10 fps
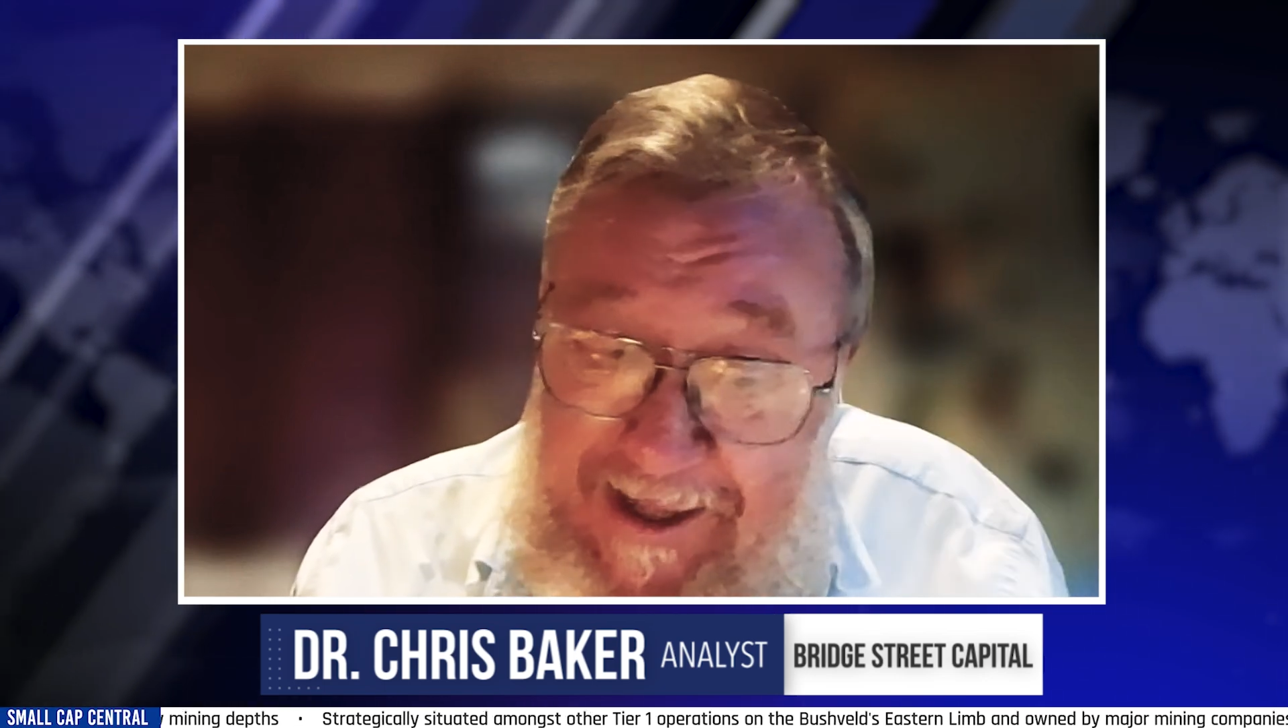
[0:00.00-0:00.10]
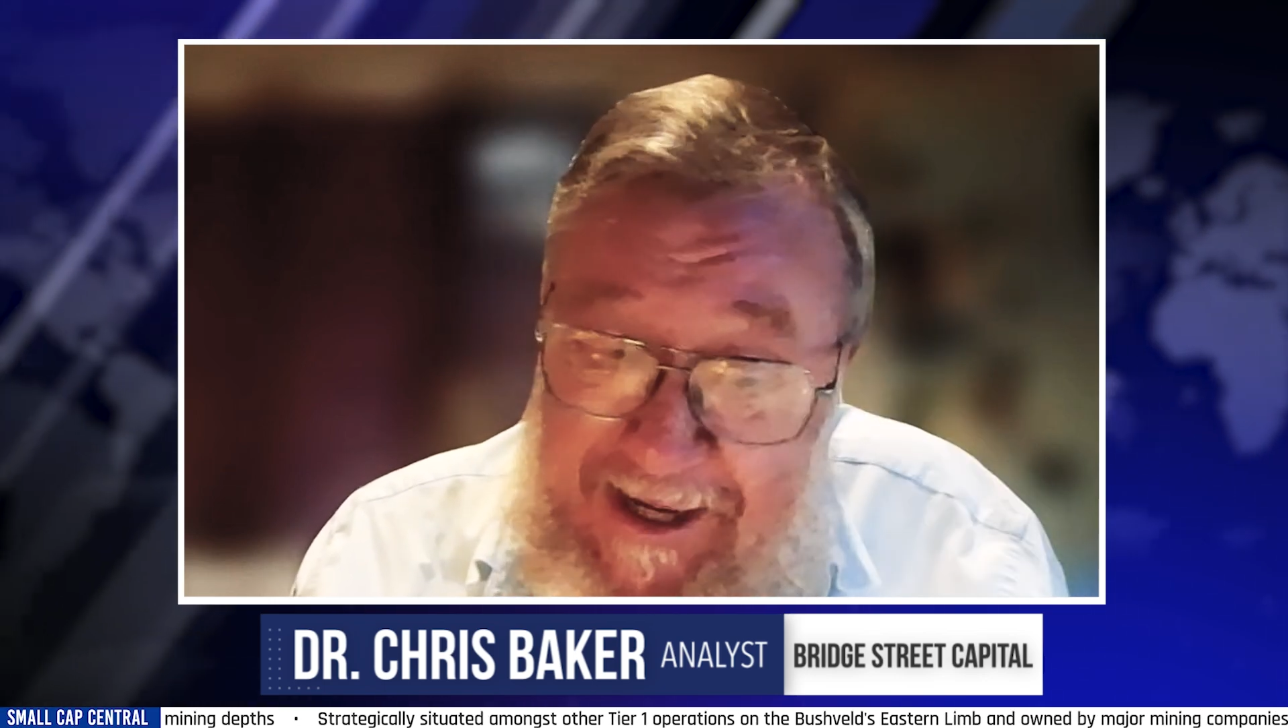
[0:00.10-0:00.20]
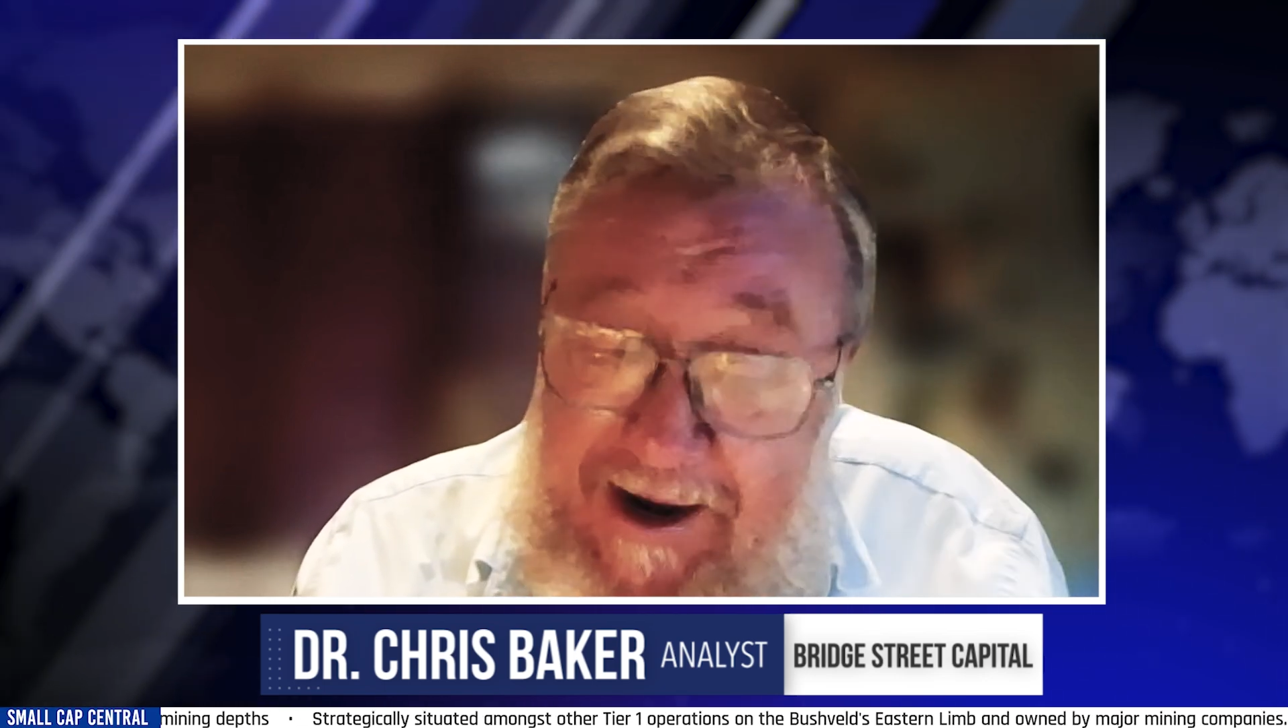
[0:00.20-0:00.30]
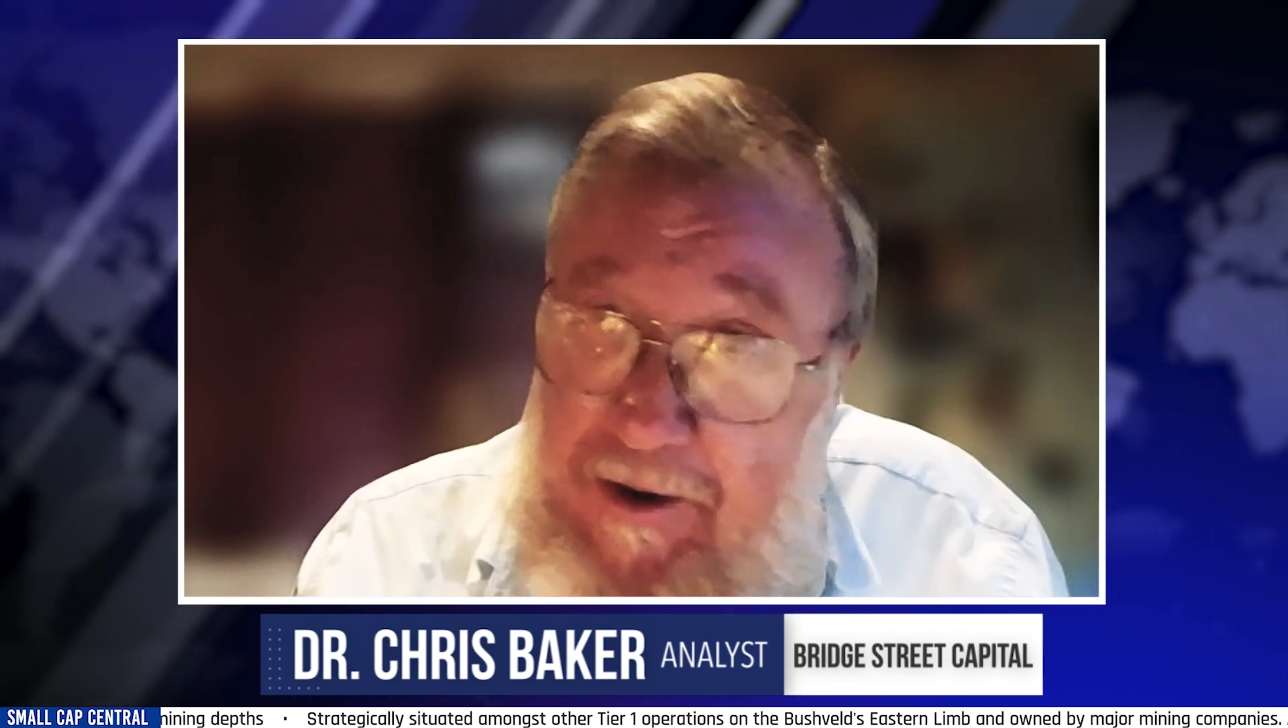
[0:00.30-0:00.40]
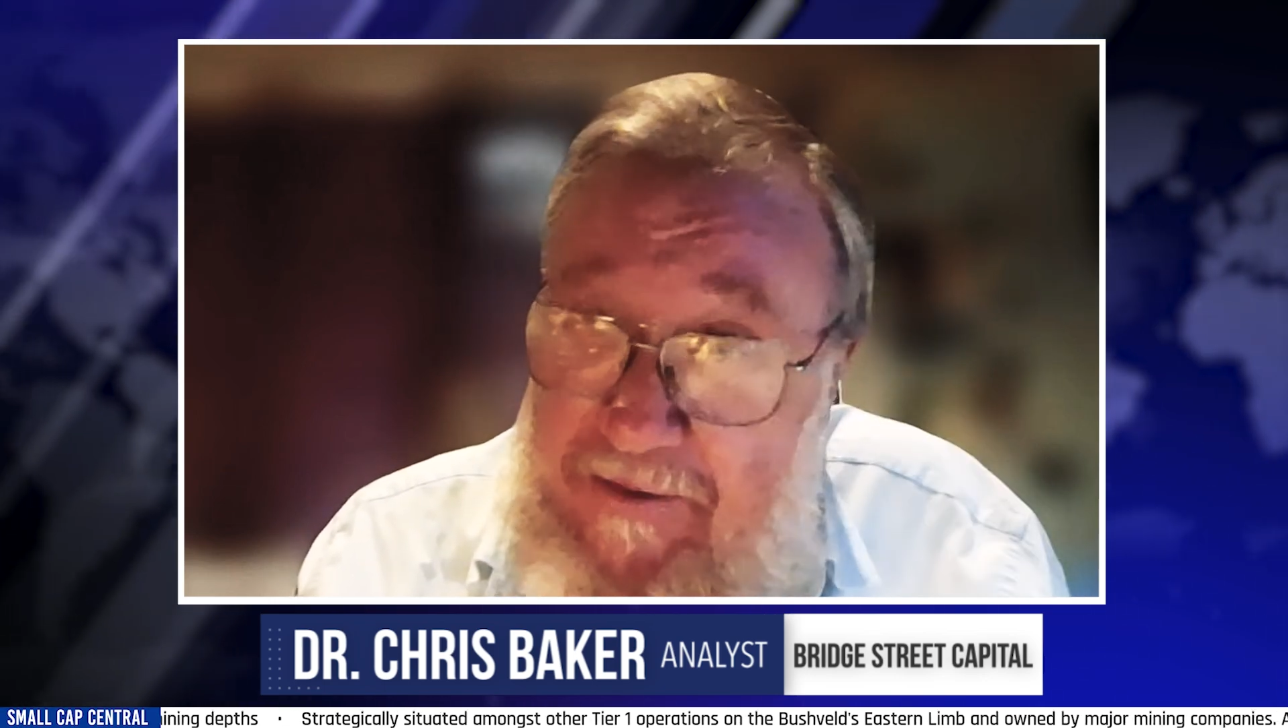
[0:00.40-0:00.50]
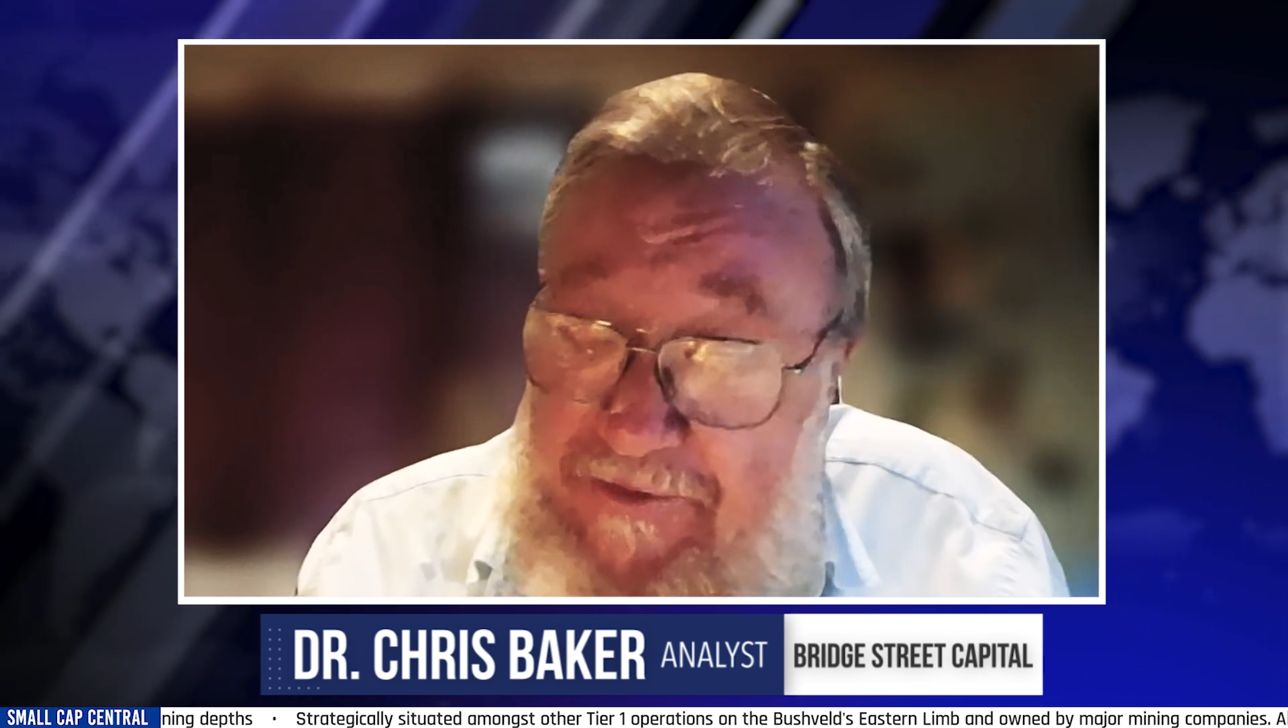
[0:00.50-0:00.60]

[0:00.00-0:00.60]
now are over